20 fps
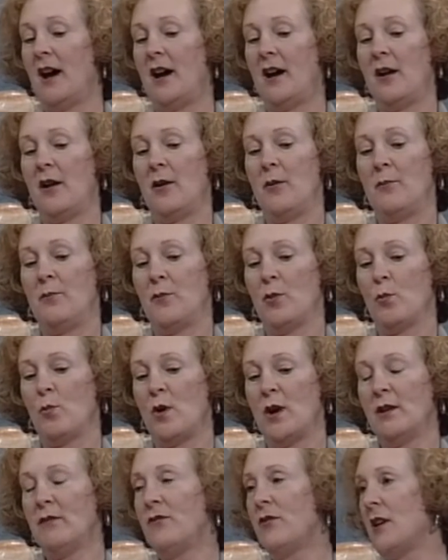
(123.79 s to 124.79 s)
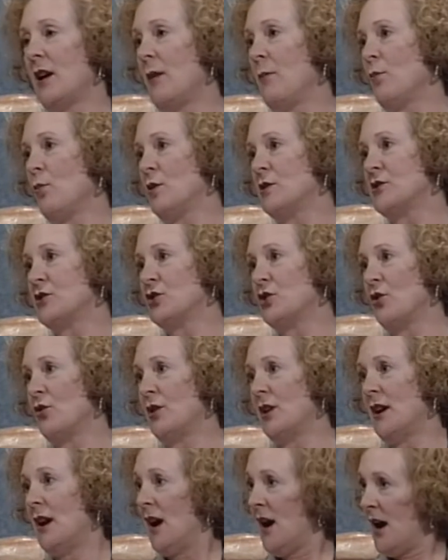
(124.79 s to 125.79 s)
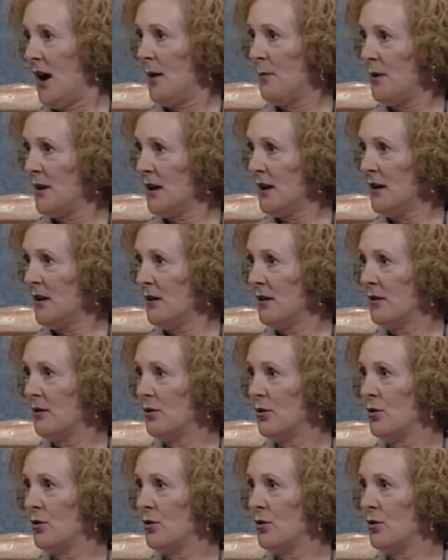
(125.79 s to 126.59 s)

Um, one of them was Tony Habig,